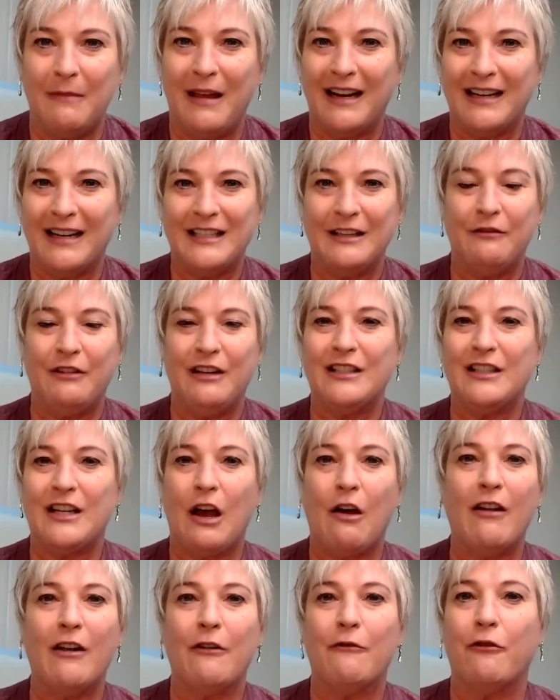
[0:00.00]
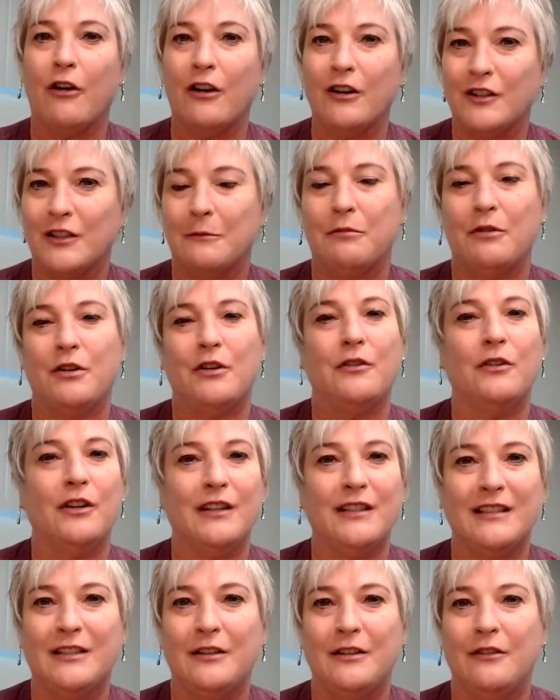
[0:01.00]
activities going for
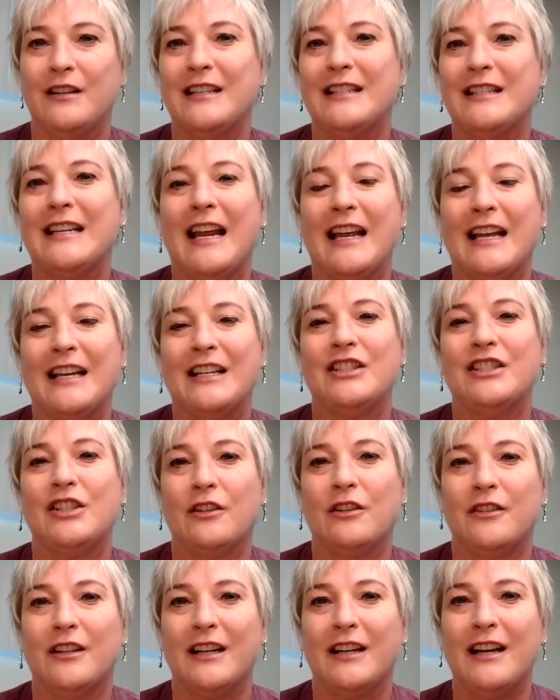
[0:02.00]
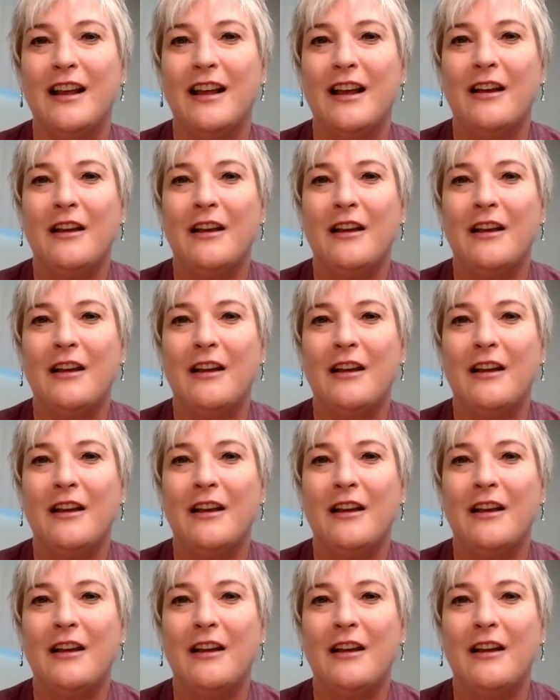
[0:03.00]
entrepreneurs, students, and children.